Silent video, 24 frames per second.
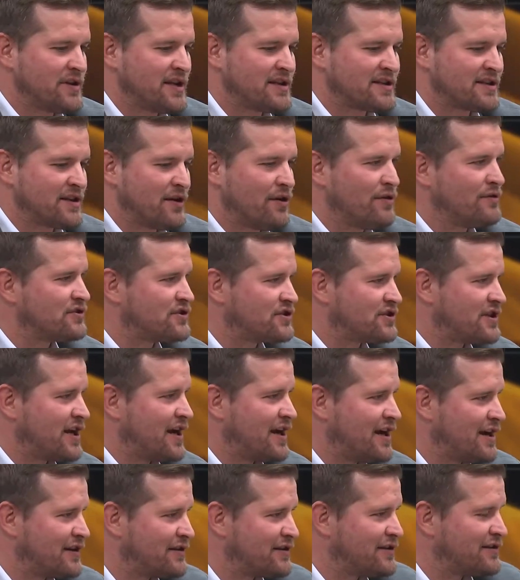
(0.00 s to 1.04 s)
an old
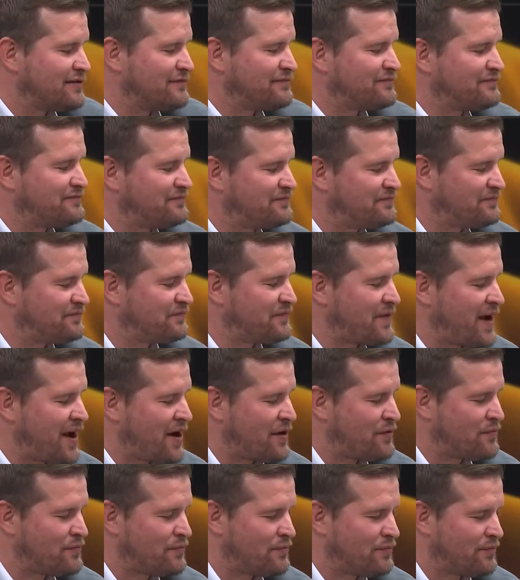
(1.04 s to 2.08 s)
saying that
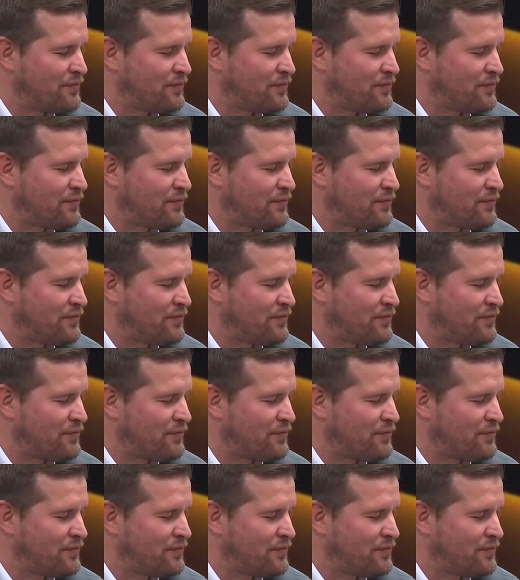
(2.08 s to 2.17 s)
our